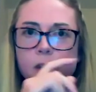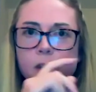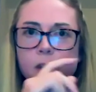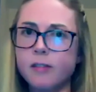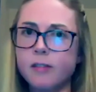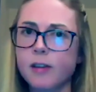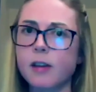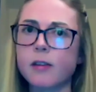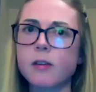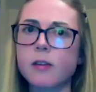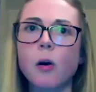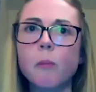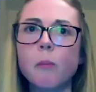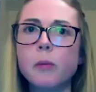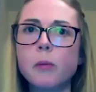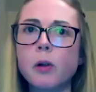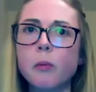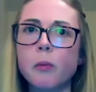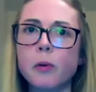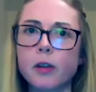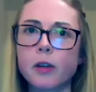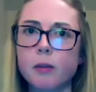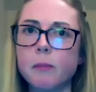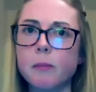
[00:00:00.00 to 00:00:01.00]
They said Home
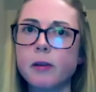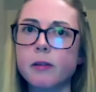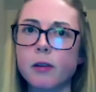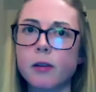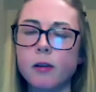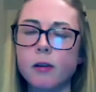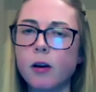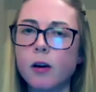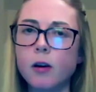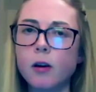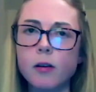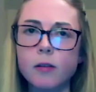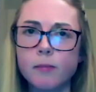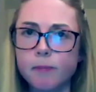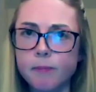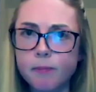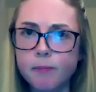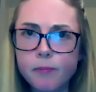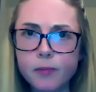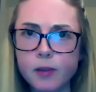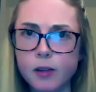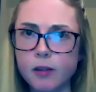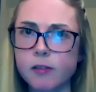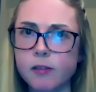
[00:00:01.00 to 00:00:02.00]
Rule would come into law
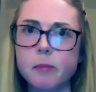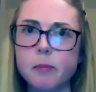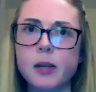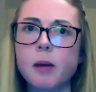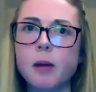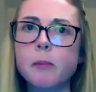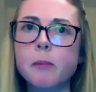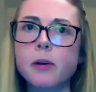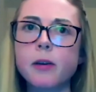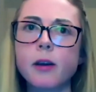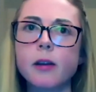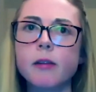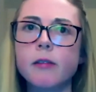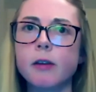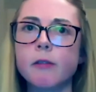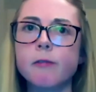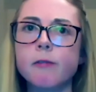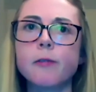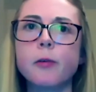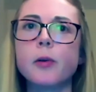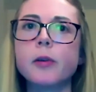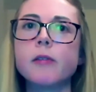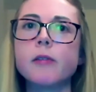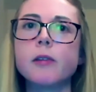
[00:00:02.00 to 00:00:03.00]
in September
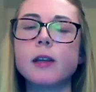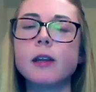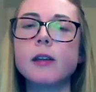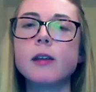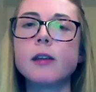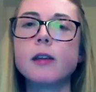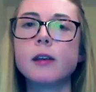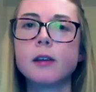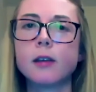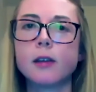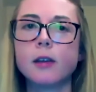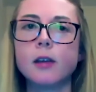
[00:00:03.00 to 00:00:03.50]
1914,